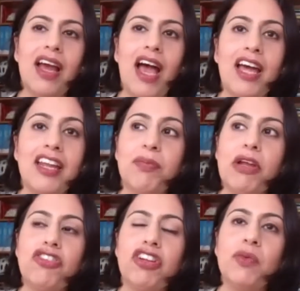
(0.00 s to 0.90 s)
and
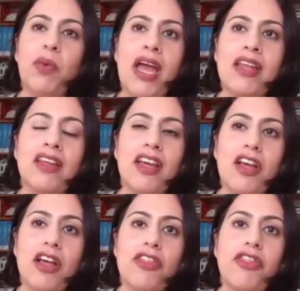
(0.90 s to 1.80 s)
especially when
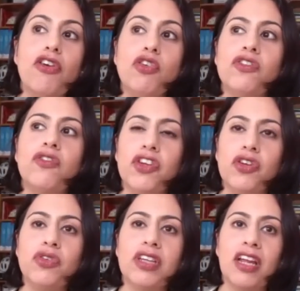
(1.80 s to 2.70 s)
those
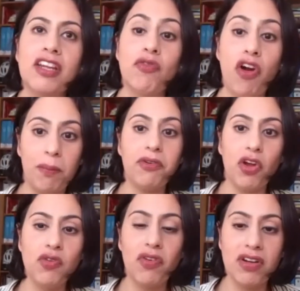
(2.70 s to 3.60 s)
views can erupt
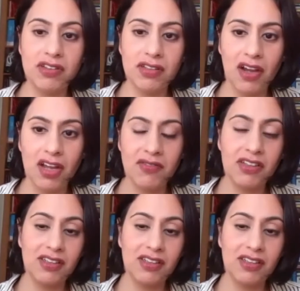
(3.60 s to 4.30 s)
over into kind of